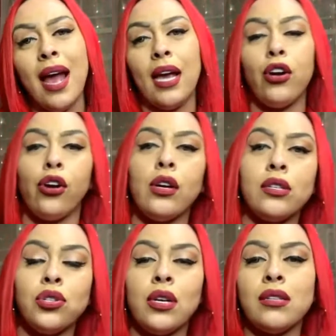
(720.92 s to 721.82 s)
anger.
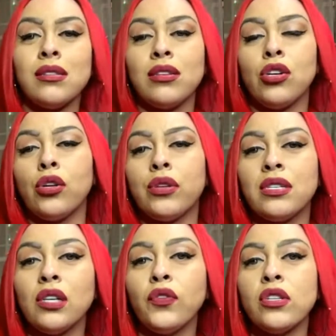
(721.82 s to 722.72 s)
It's the
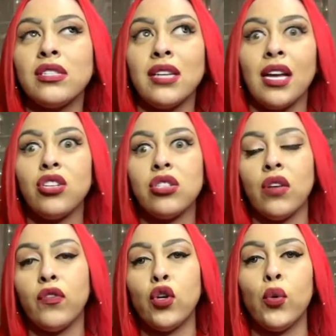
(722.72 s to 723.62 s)
different stages
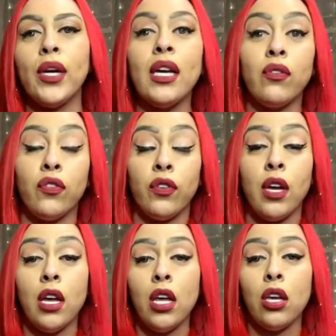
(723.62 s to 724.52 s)
of grief,
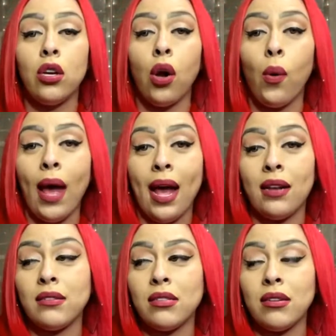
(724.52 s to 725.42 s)

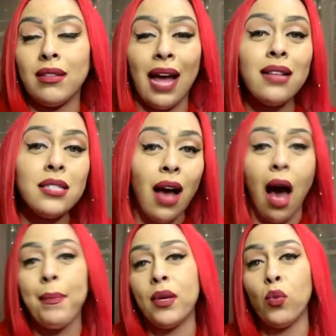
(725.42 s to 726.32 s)
and that's
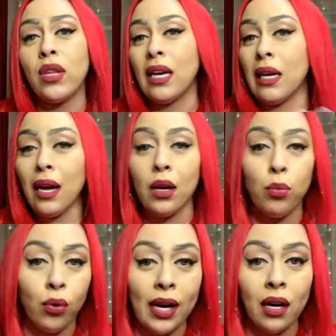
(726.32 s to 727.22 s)
common with any kind of
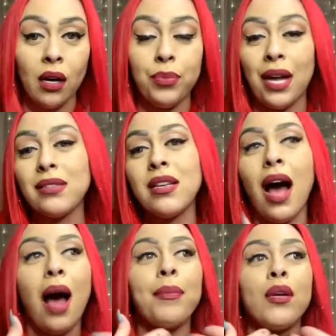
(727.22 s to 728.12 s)
breakup. That's
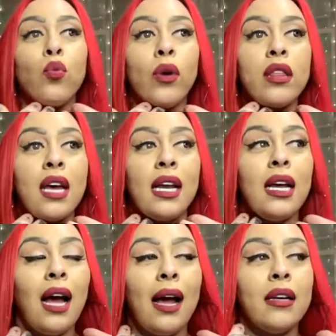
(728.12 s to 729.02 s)
common with any
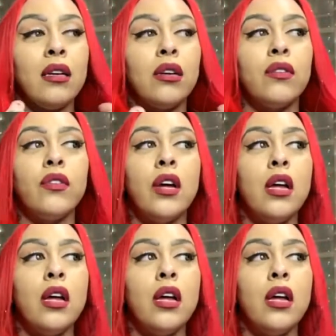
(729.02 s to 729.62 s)
kind of,